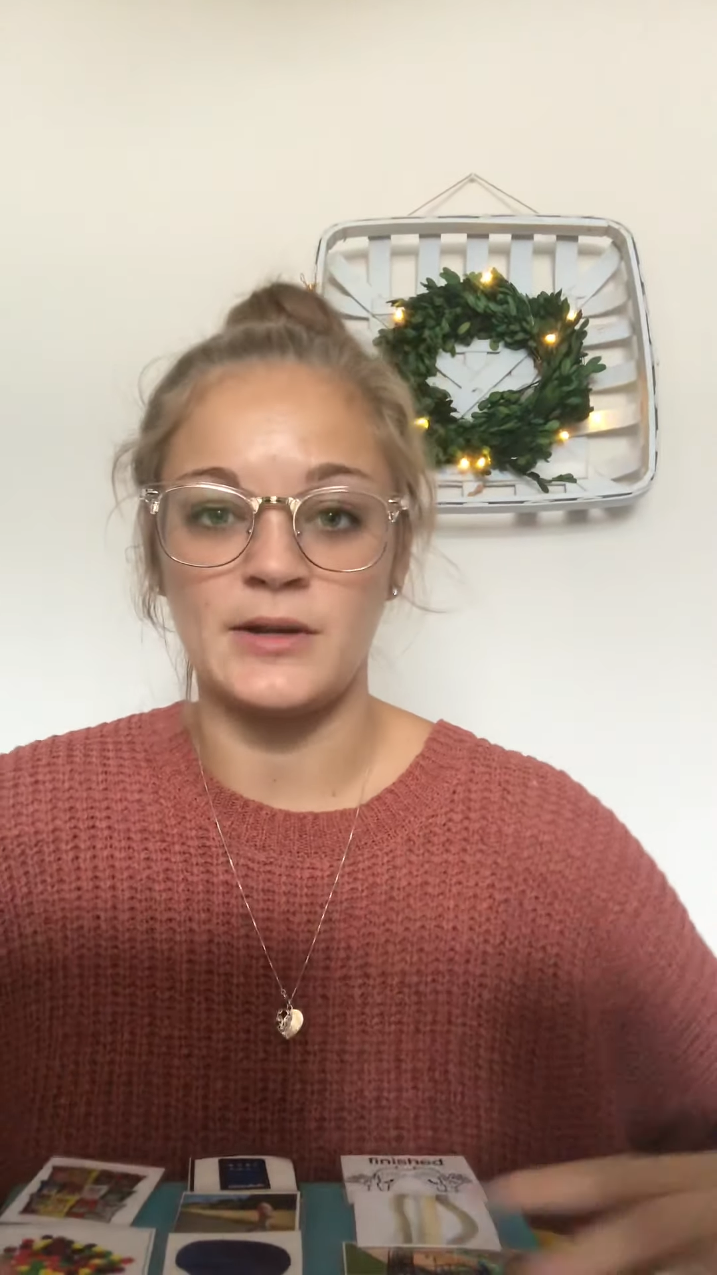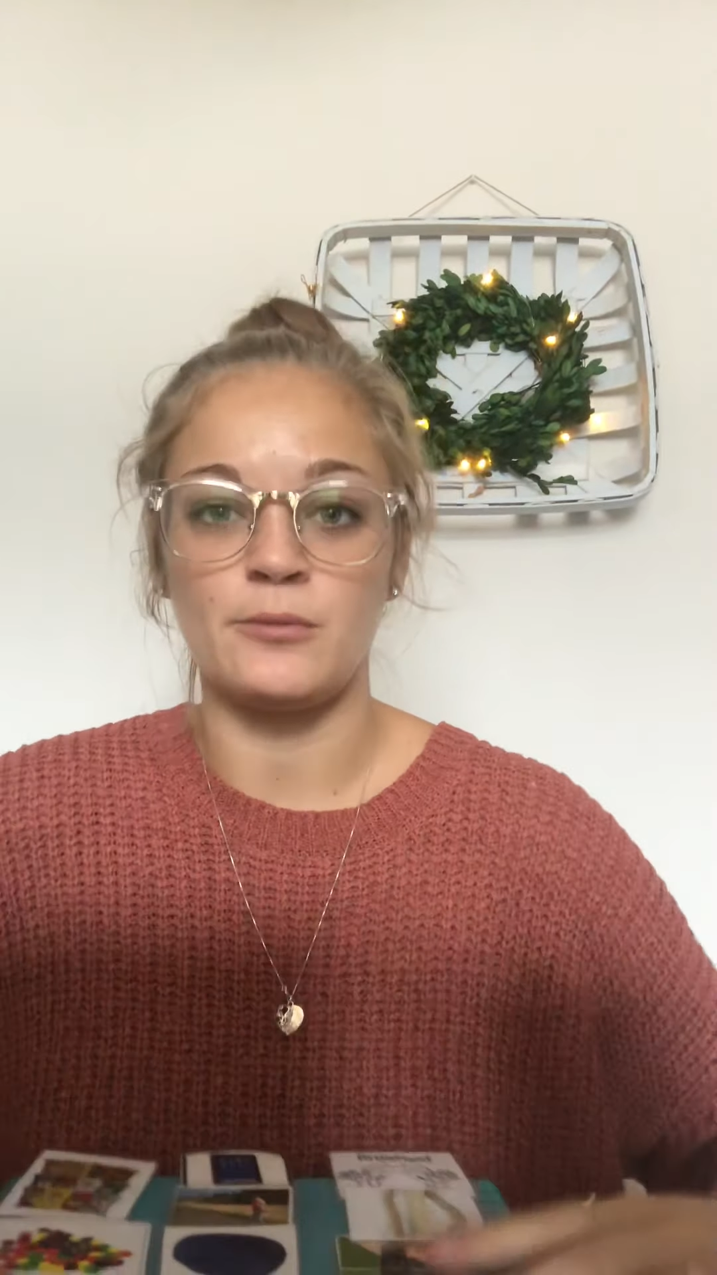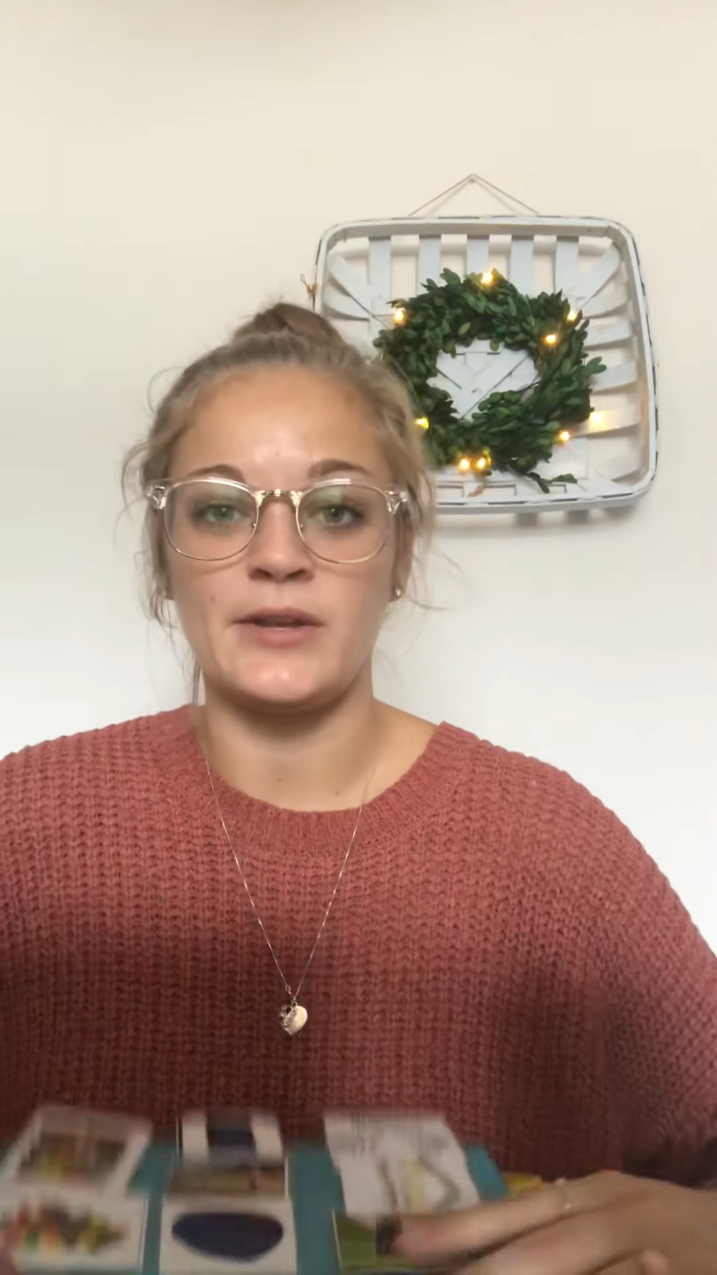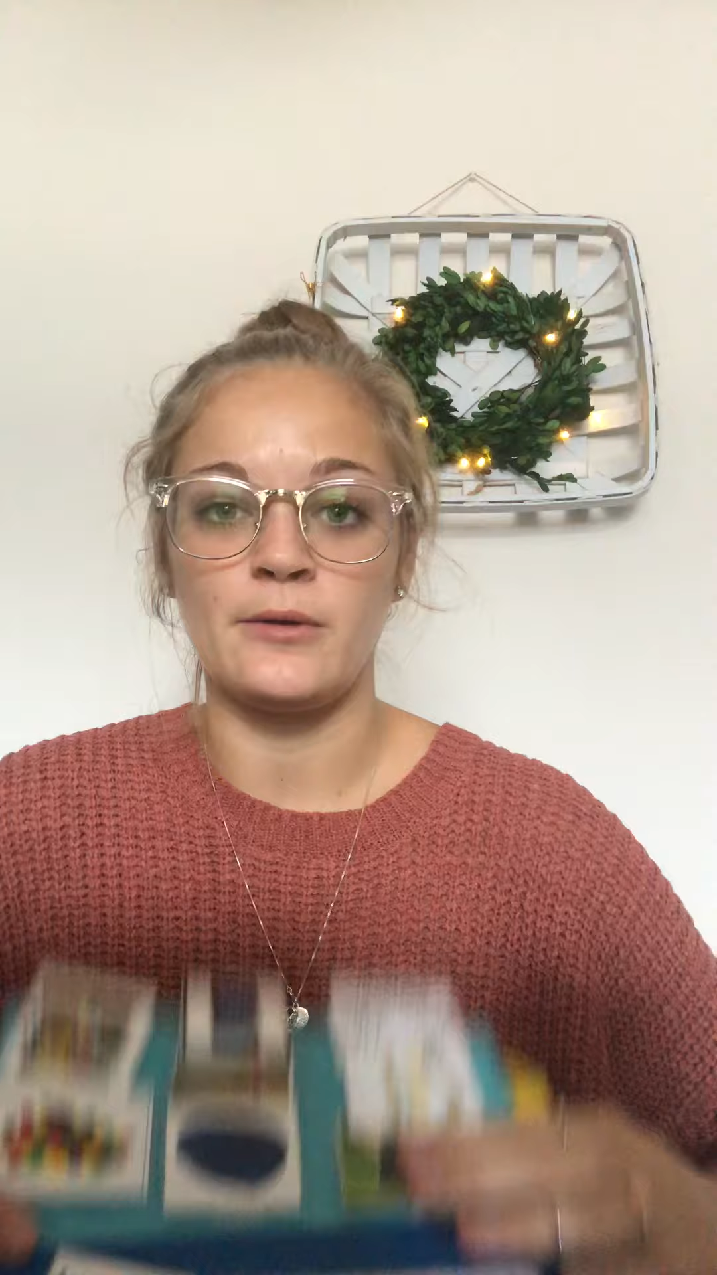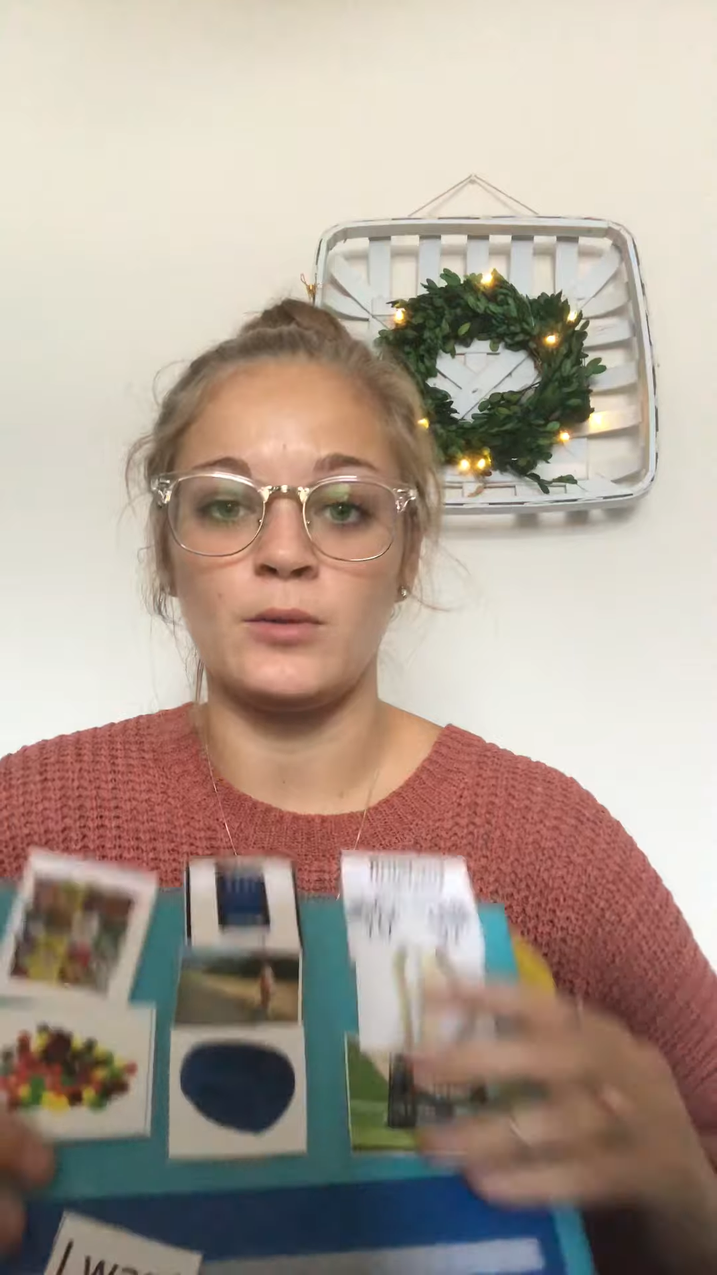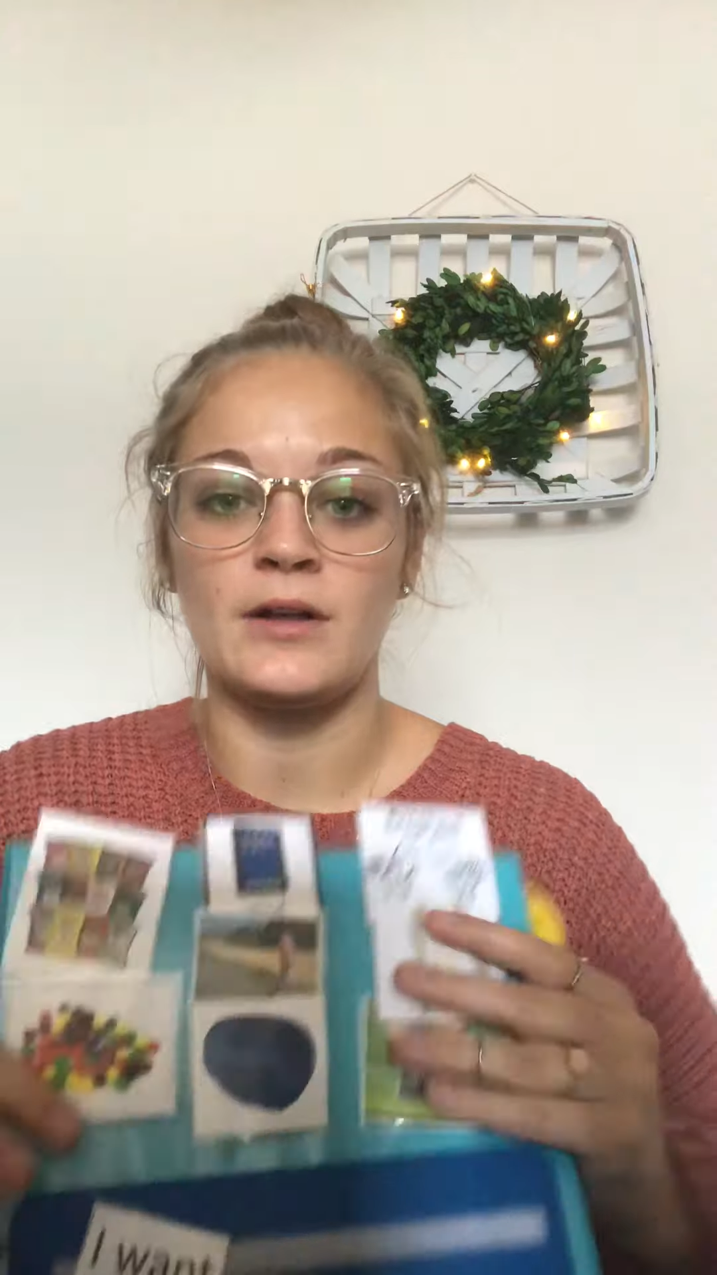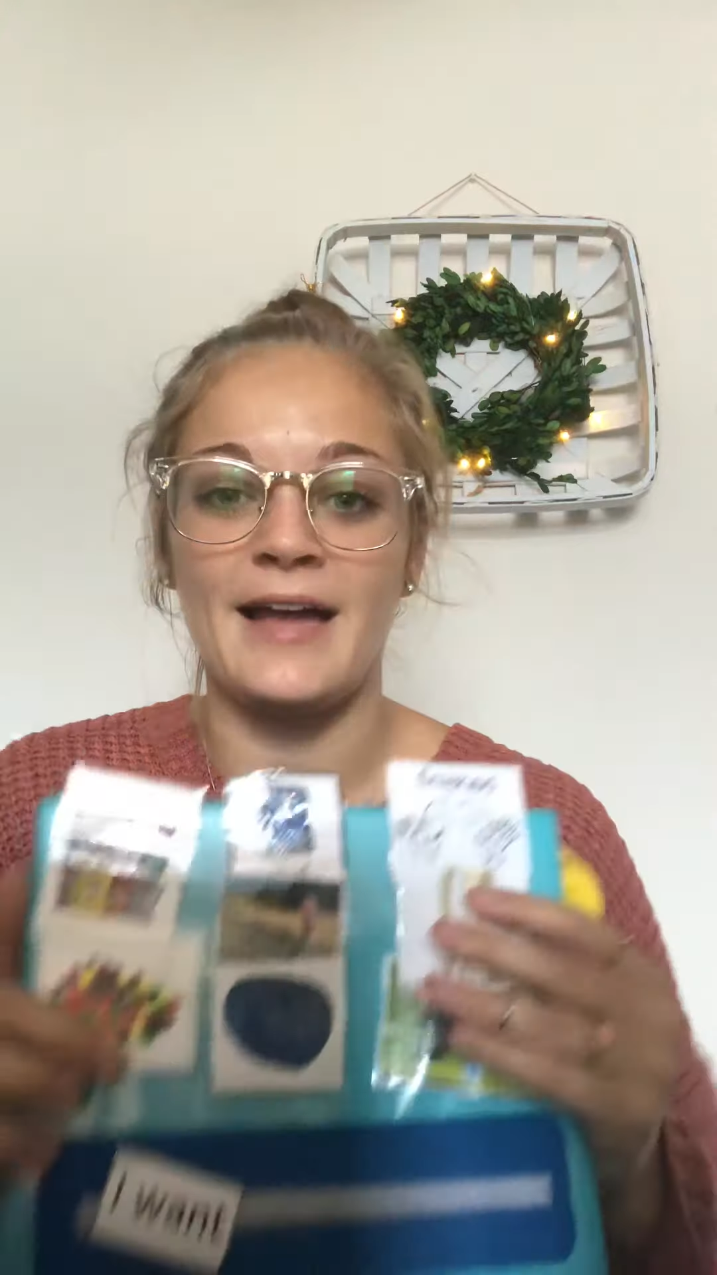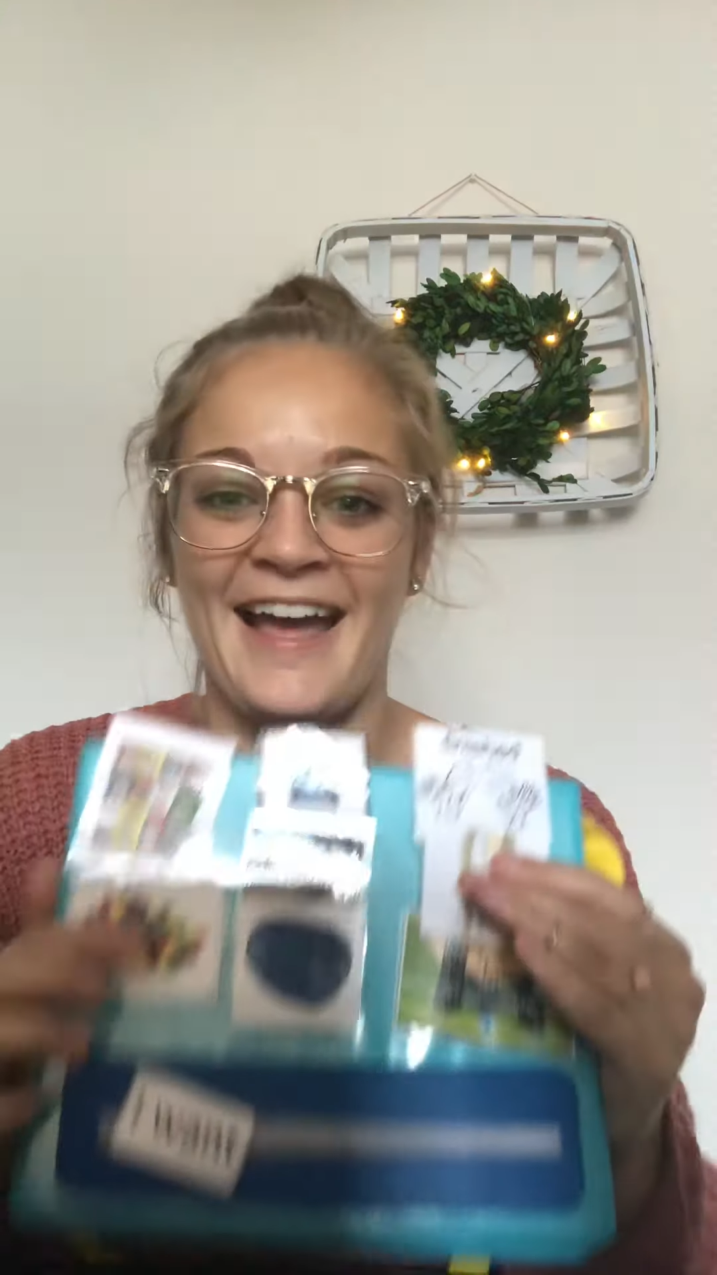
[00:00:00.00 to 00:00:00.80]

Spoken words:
when we will